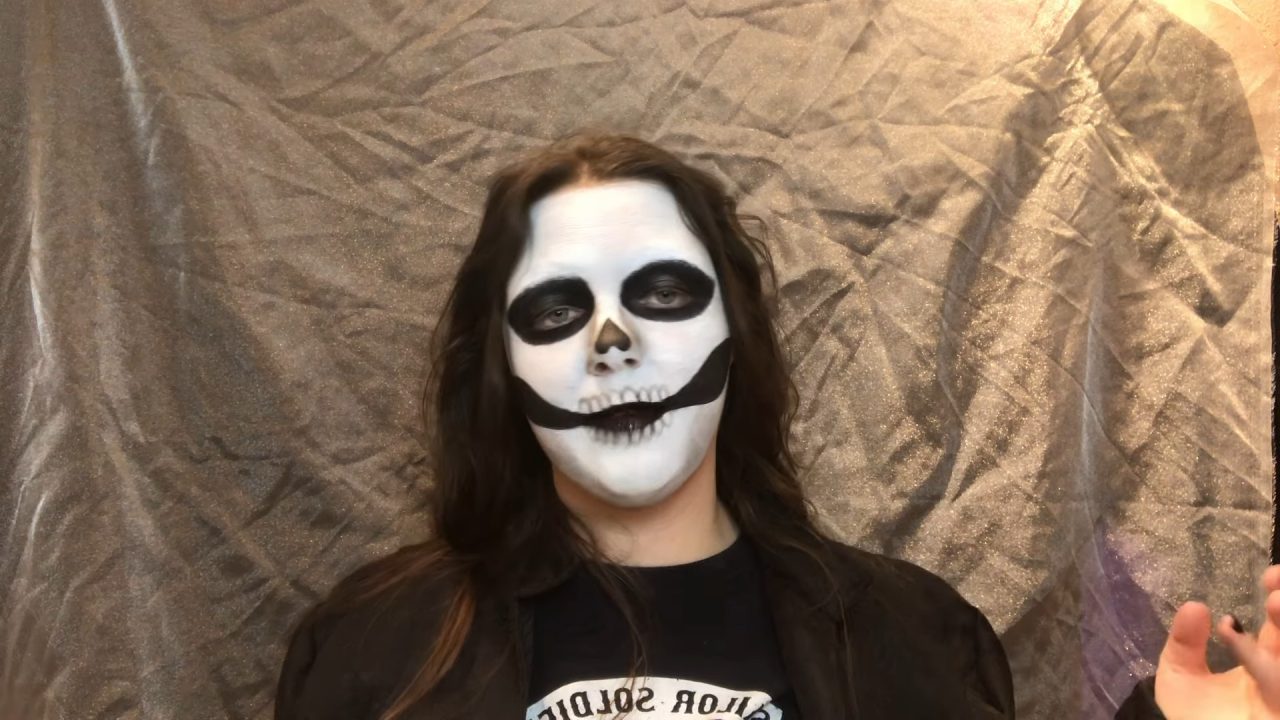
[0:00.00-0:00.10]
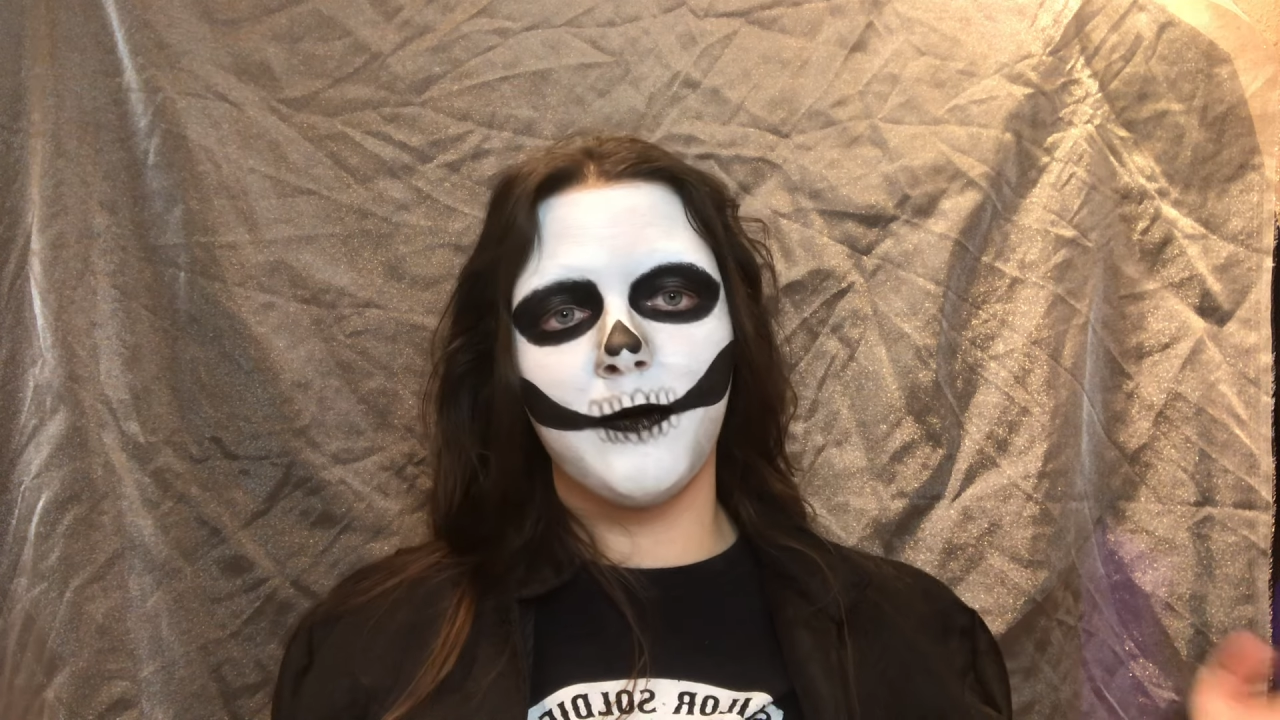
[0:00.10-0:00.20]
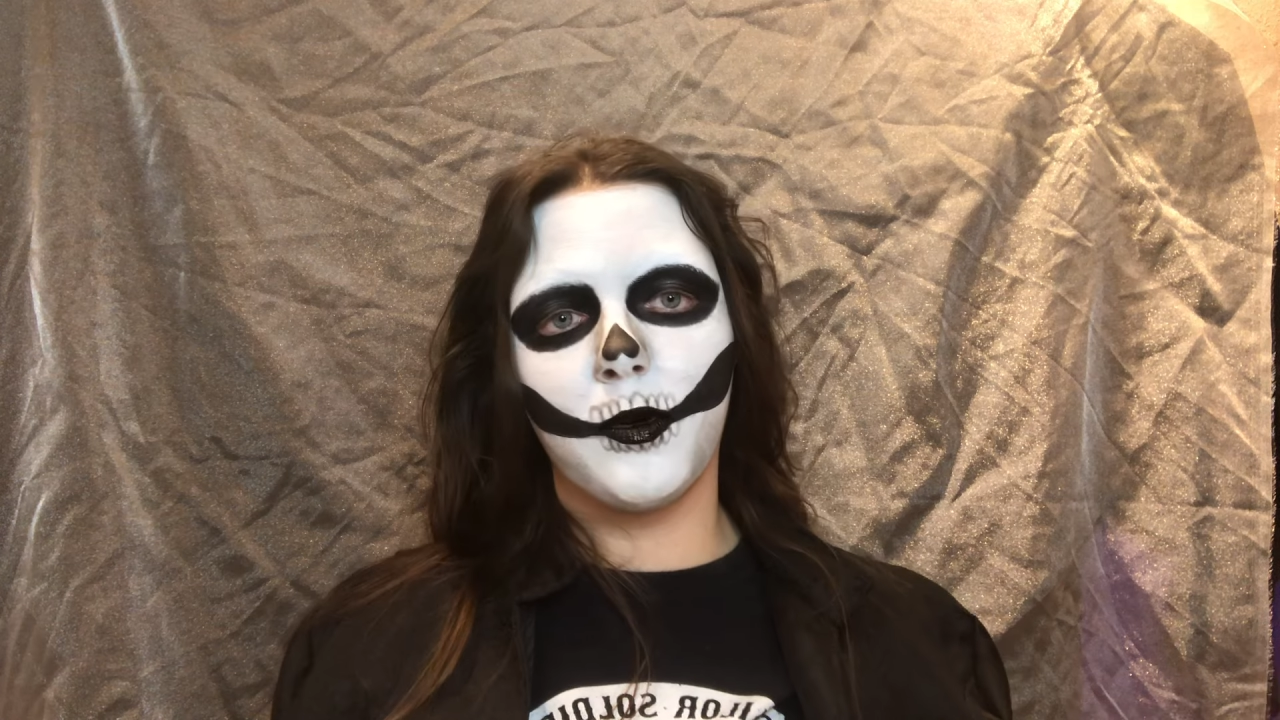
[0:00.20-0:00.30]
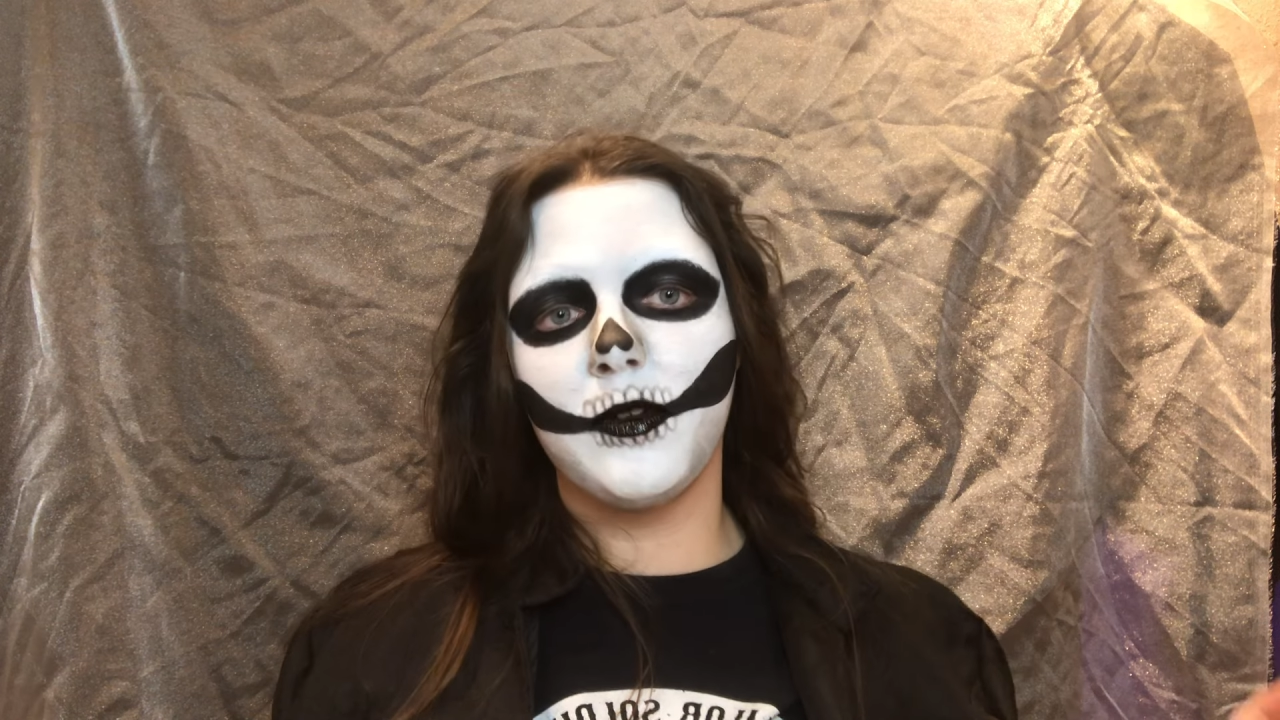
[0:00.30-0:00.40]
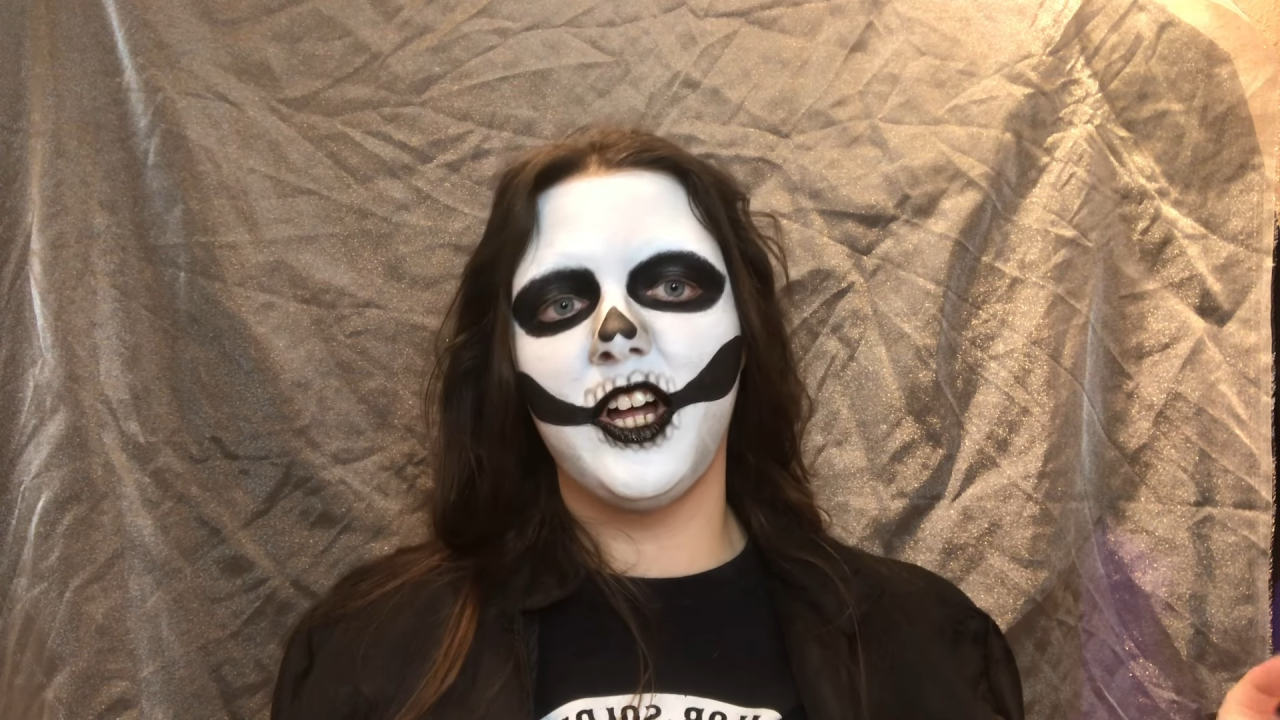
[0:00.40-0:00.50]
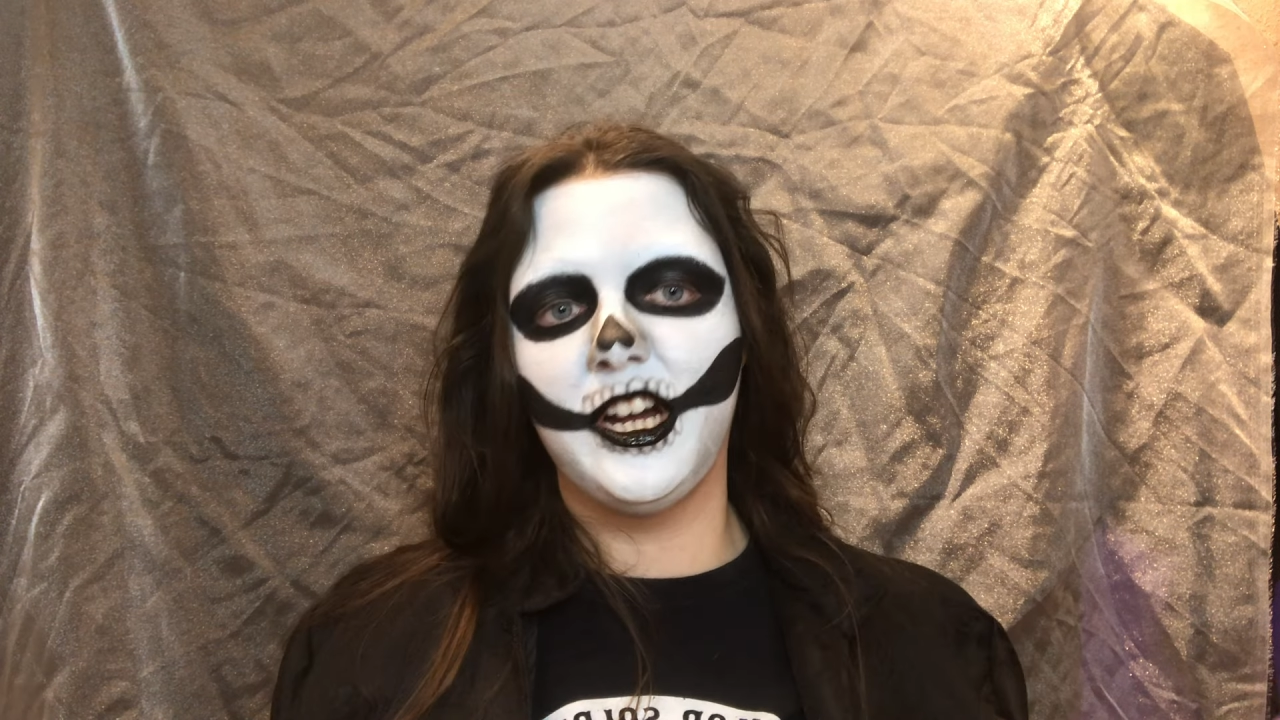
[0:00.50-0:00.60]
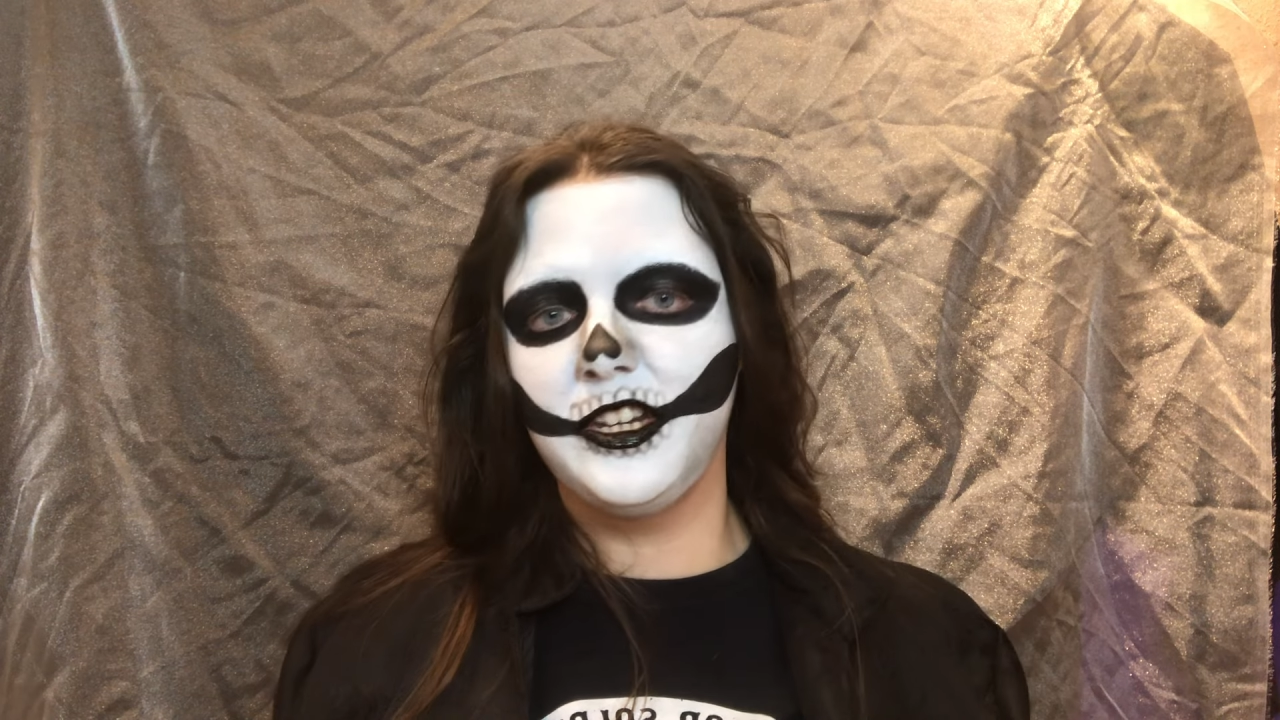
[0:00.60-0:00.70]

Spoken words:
an immortal